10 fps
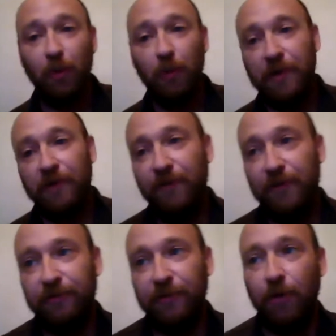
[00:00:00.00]

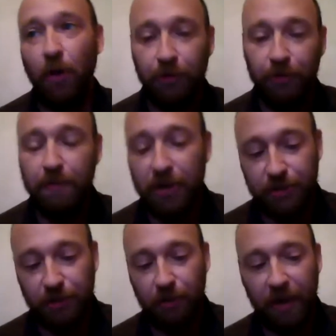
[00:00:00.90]
benefits that are harder to
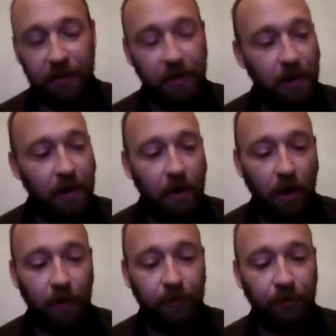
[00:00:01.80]
measure, like
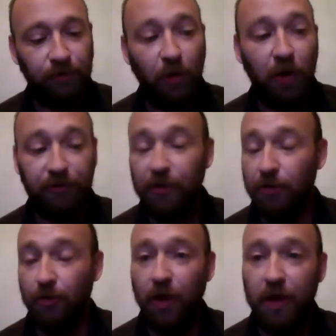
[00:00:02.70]
the trust that
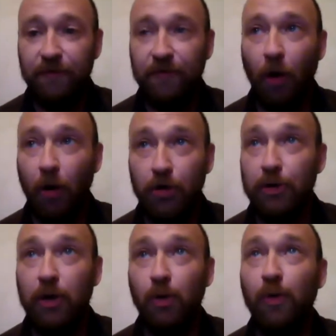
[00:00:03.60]
you're kind of
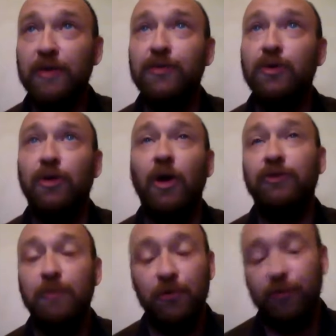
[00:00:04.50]
garnering with your
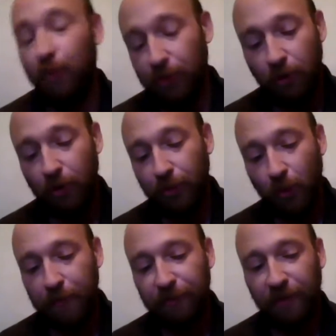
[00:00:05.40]
customers when they're on their
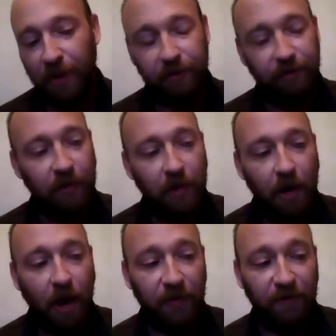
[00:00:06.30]
websites.
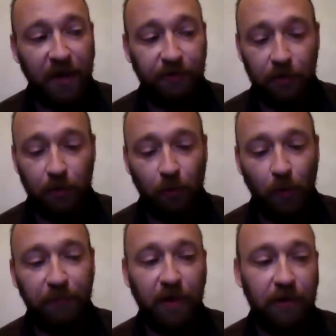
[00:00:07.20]
The fact that your
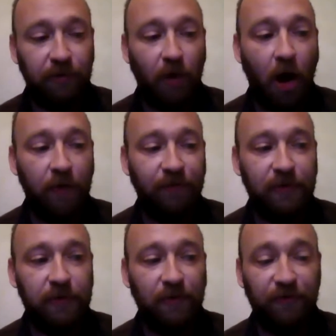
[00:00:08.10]
website is
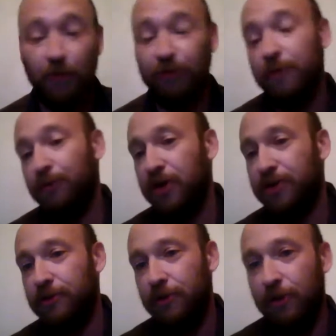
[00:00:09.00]
often the first
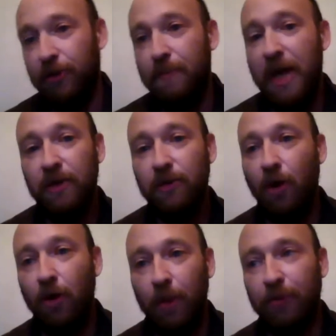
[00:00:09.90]
impression that you're going to make
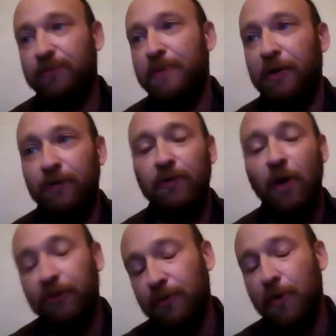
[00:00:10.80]
on a prospective
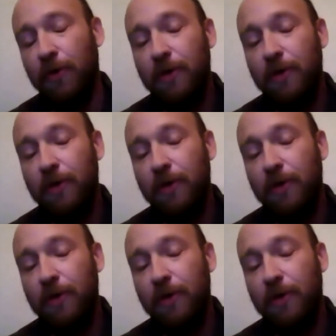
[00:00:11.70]
customer.